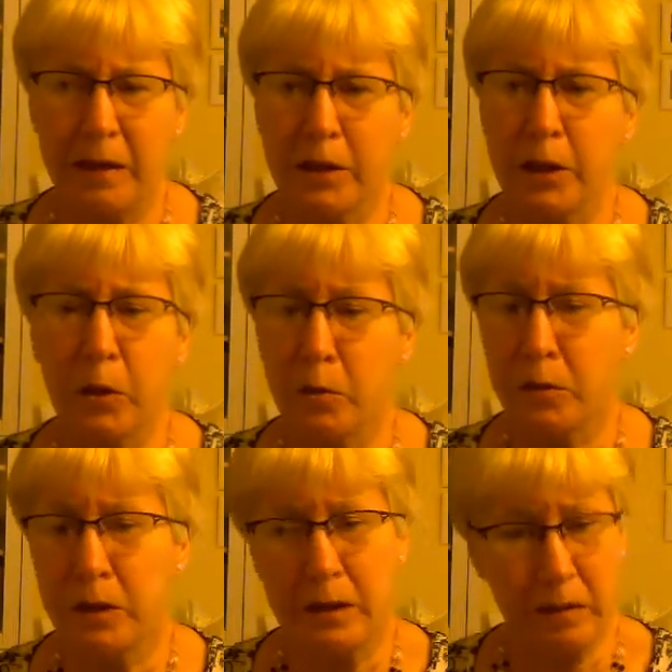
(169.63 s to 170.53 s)
they
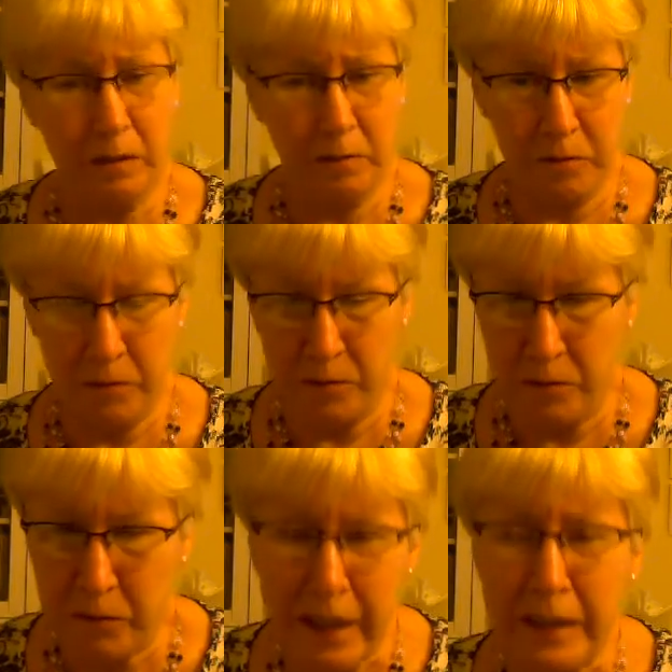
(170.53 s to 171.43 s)
call it
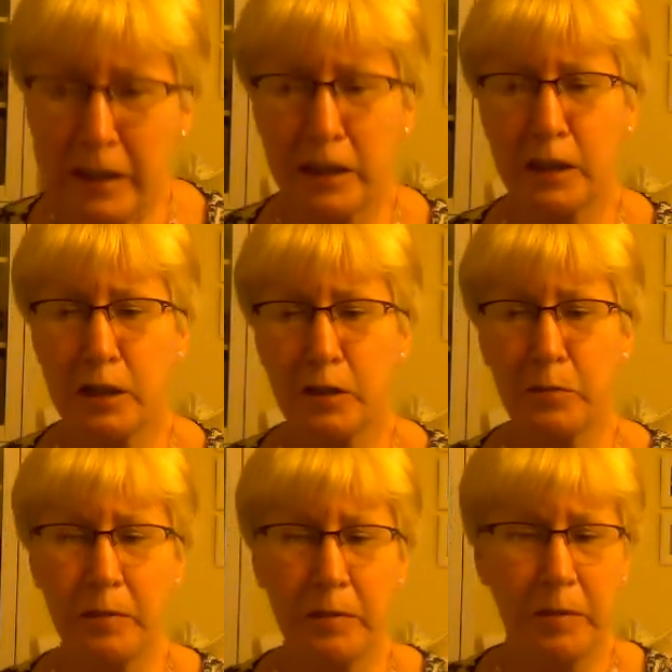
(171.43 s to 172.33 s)

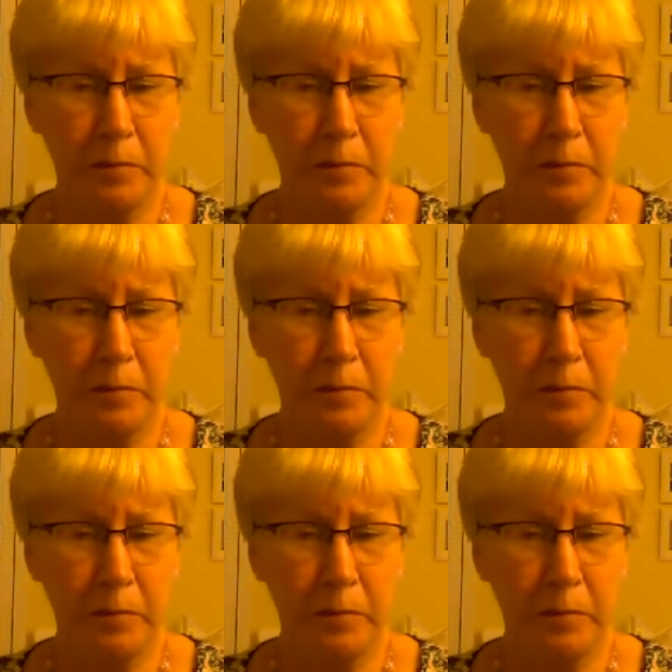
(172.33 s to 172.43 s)
fascism,